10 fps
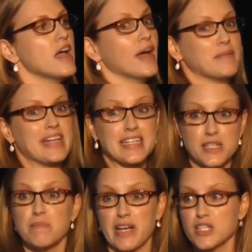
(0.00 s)
And we needed
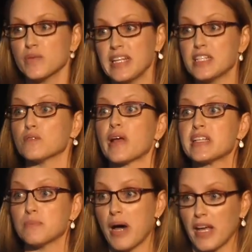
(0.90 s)
to pitch, we needed to
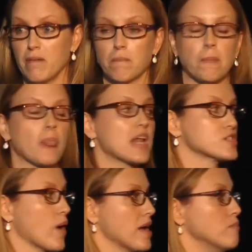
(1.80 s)
raise money.
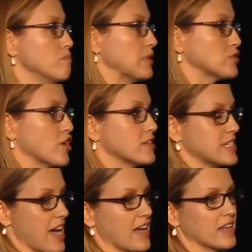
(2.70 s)
So I built our
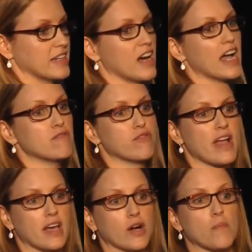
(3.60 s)
deck and I
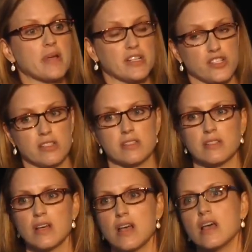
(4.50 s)
ran our
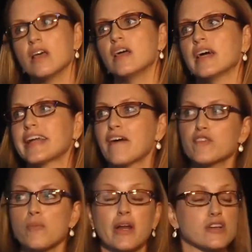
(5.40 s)
pitches. And
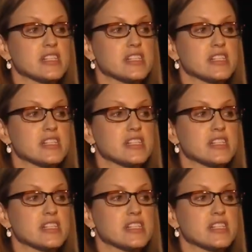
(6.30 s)
after about our